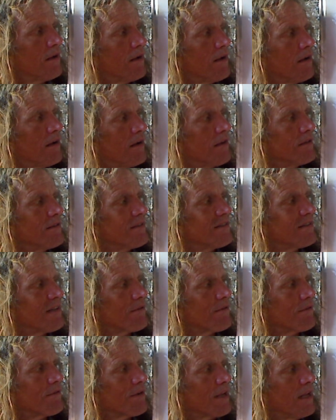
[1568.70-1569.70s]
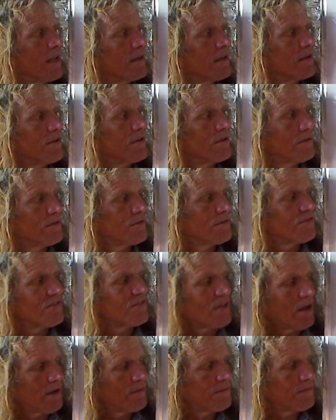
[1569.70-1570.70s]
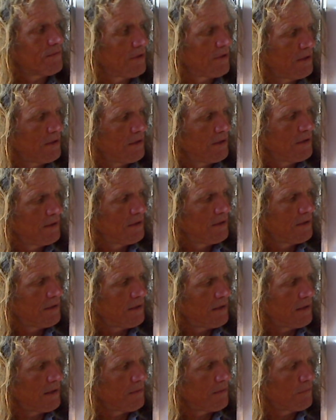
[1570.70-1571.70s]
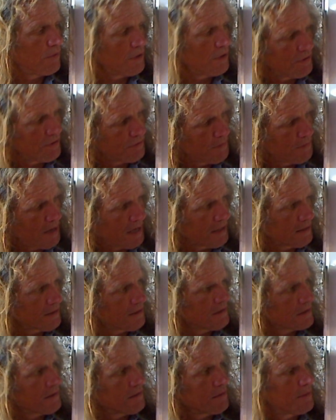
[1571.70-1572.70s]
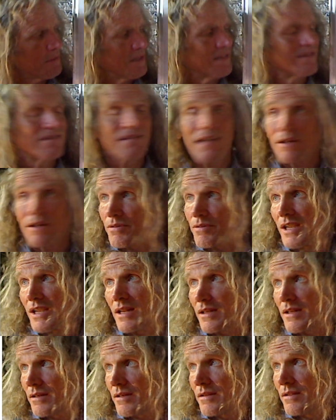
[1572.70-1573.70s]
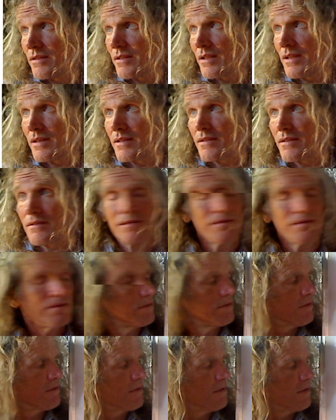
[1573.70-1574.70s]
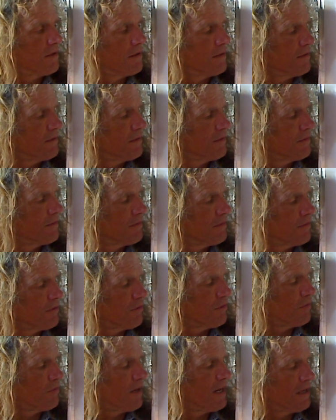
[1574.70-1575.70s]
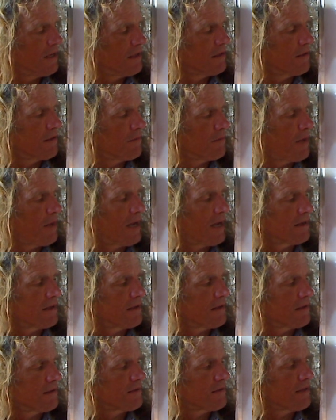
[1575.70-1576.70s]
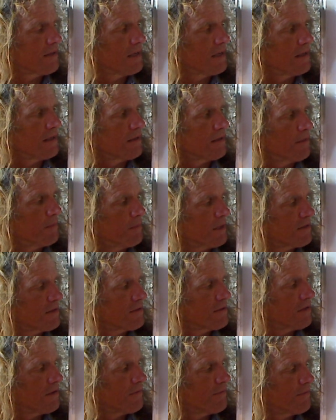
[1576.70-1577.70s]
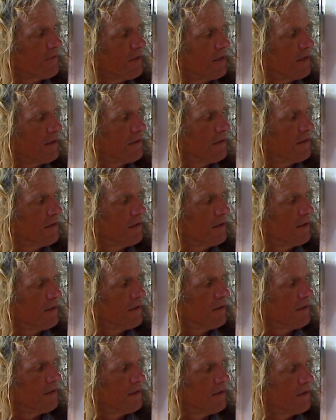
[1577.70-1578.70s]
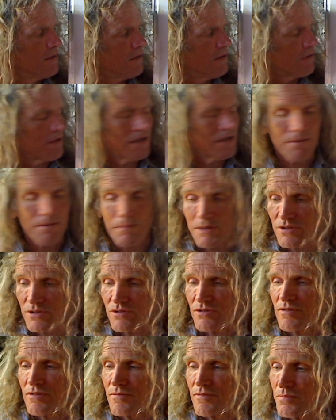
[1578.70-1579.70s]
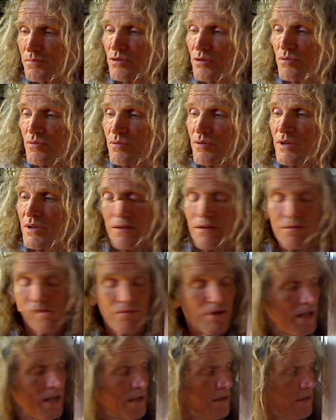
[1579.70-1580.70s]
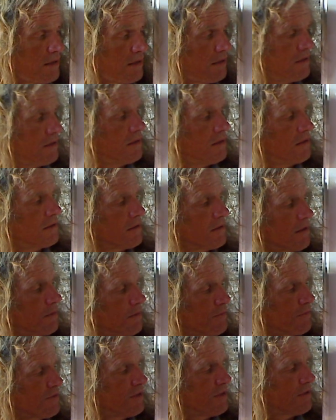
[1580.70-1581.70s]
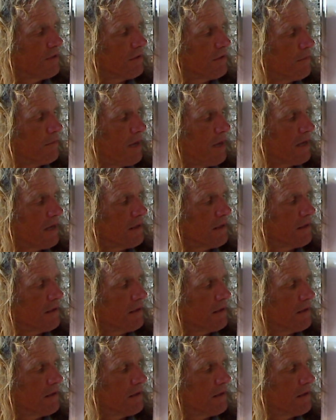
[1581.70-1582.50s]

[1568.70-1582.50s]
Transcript: unsegregated stuff. And when it's magnetism, it's segregated. And that is the red end of the magnet is taking the mixed stuff in. Okay, a mixture of blue and red comes into the magnet,